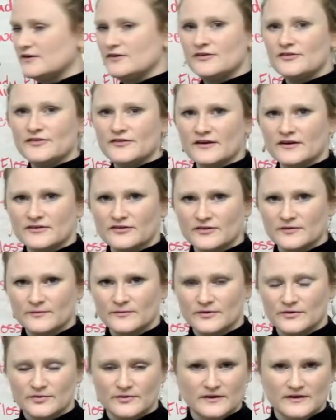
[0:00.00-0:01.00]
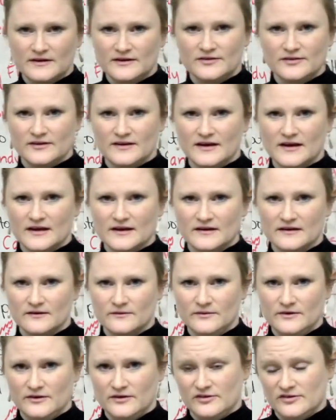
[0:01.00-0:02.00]
a distinction between these in
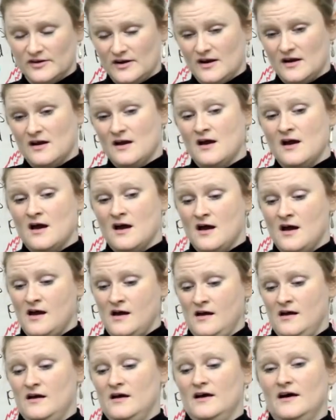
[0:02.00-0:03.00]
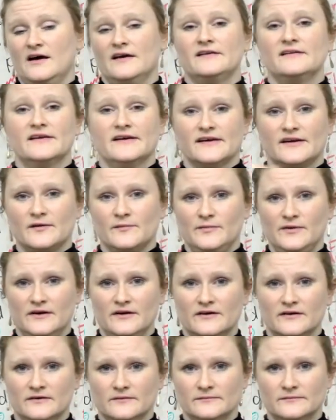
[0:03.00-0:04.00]
Canada. We just say, I'd like a
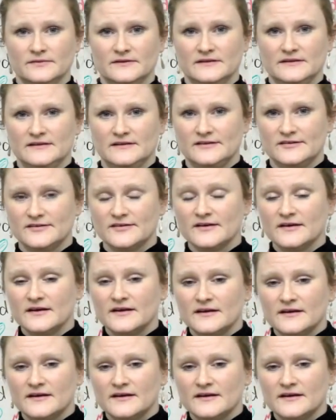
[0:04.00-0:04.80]
beer, please.